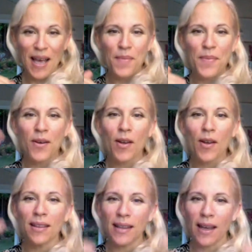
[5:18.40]
but on
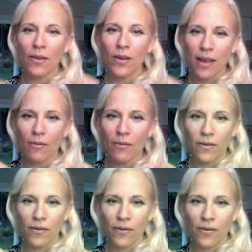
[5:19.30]
the level that we
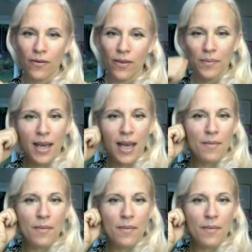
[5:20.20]
feel.